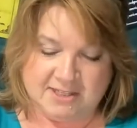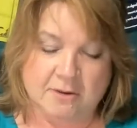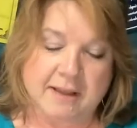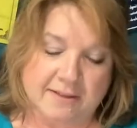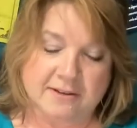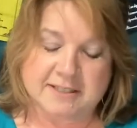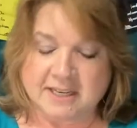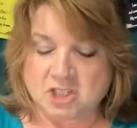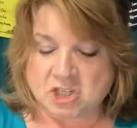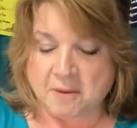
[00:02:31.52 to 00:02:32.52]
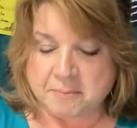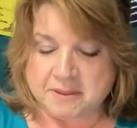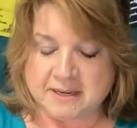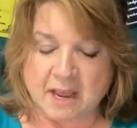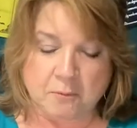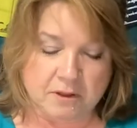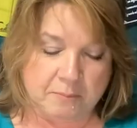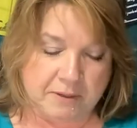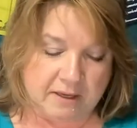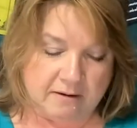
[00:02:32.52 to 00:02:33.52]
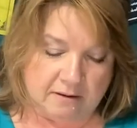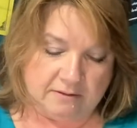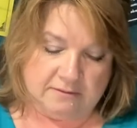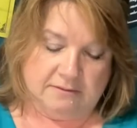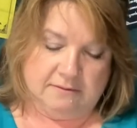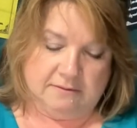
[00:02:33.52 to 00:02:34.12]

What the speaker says: Okay, they're saying jump and the net will appear.